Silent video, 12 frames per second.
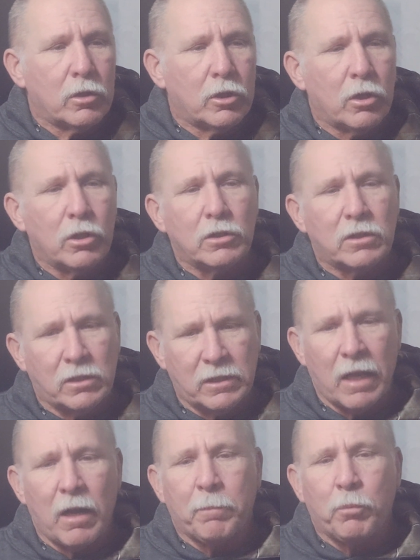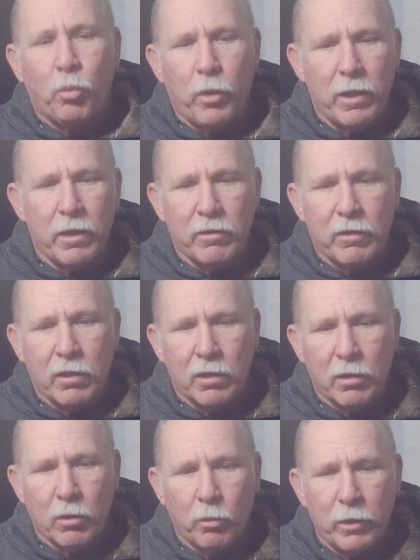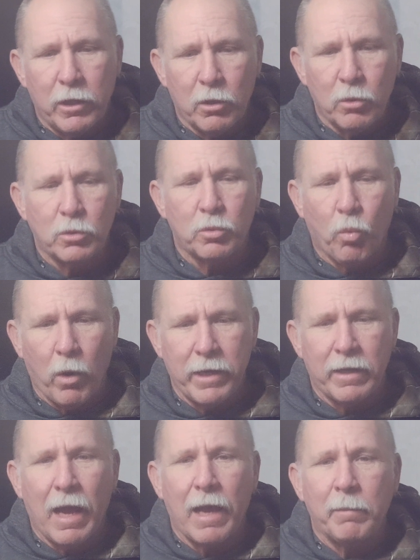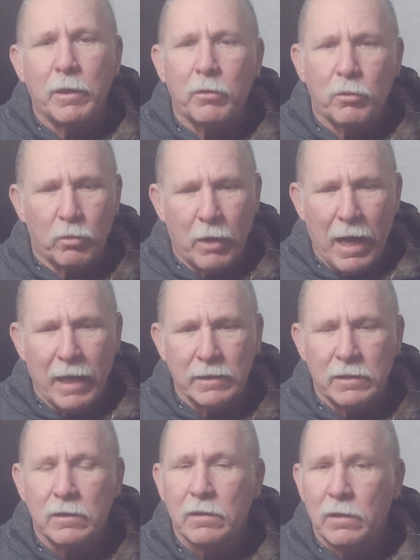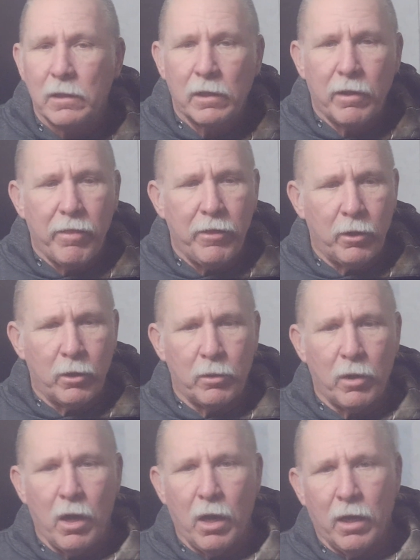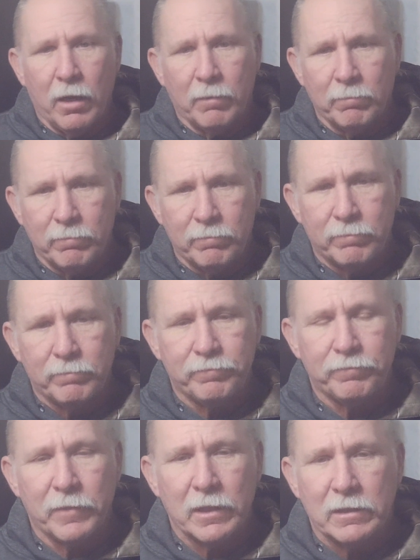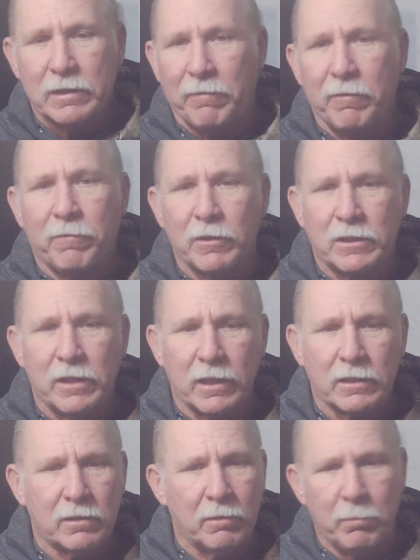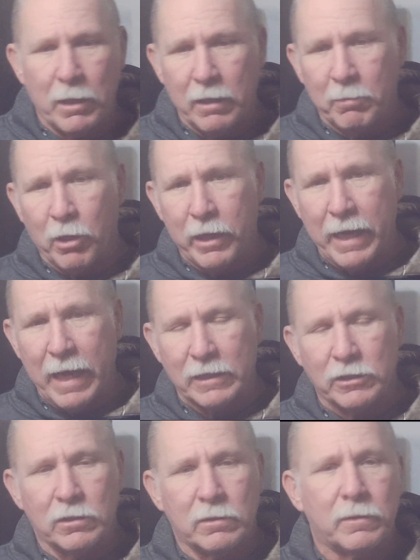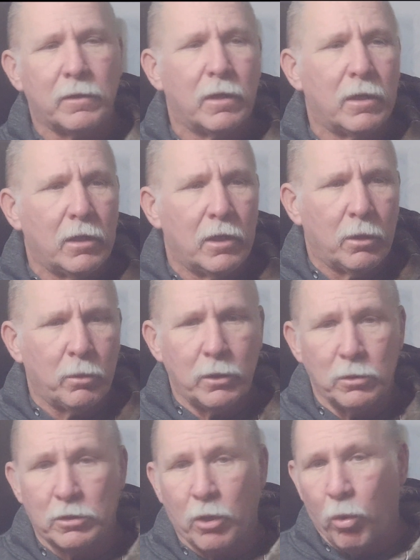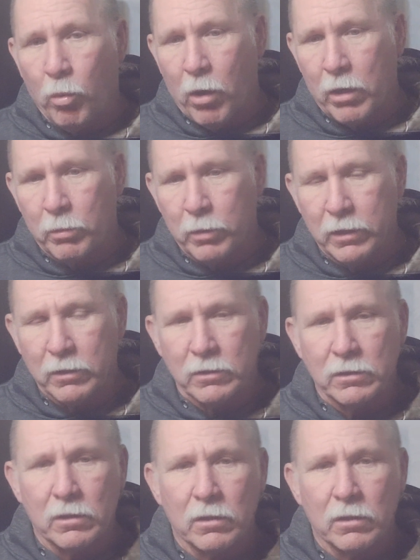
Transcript: going to set up with, we use white diamond rods. They're 7'6", medium light action. We use cold water reels,